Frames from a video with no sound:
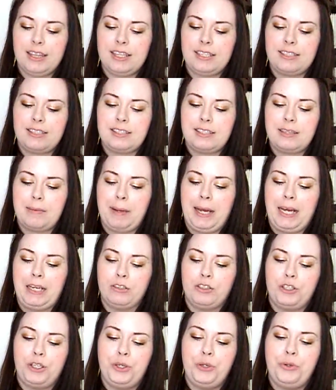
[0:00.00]
This is
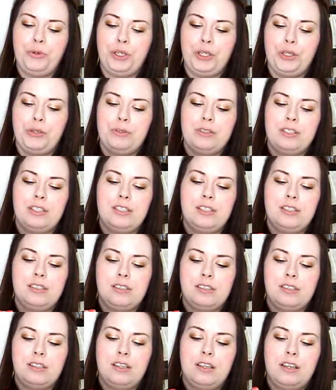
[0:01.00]
about 2 uses.
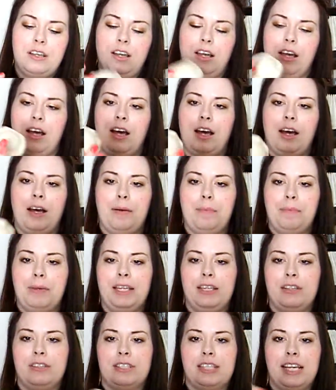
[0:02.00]

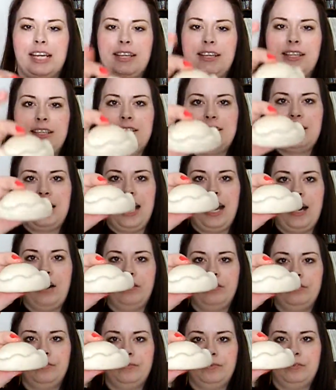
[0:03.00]
It looks like this
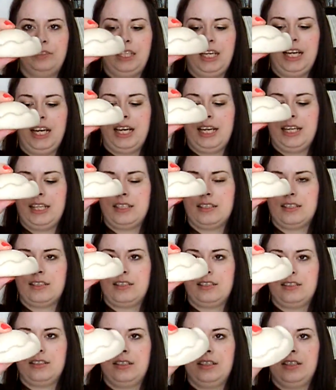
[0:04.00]
now, and
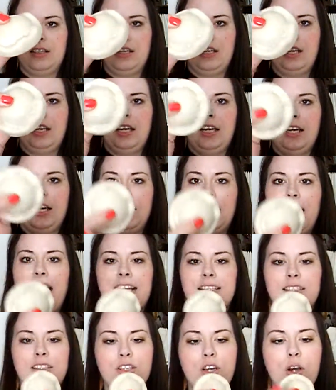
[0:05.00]
it
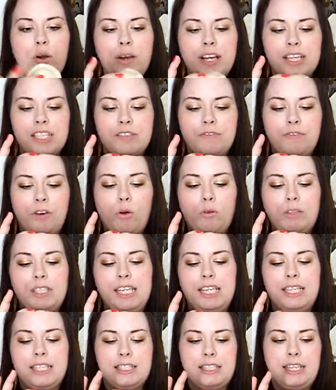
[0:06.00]
has no
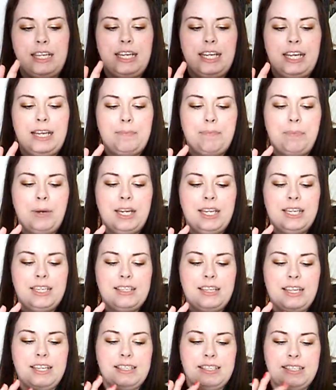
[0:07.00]
exfoliant in it, but
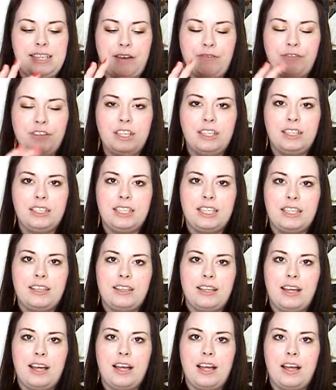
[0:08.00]
it is definitely
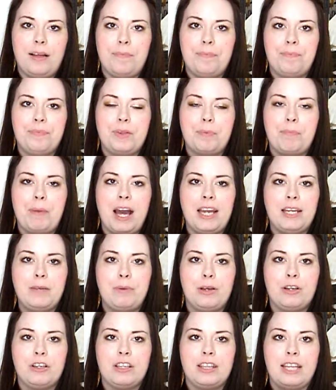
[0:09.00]
the
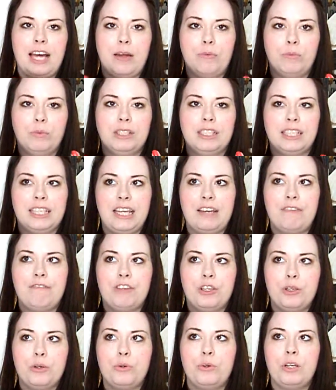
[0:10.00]
body butter that will give
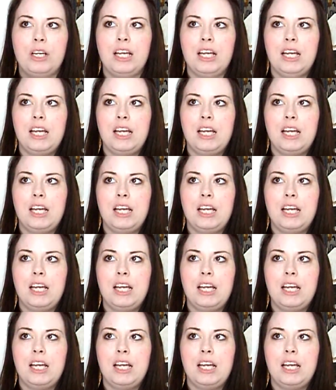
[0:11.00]
you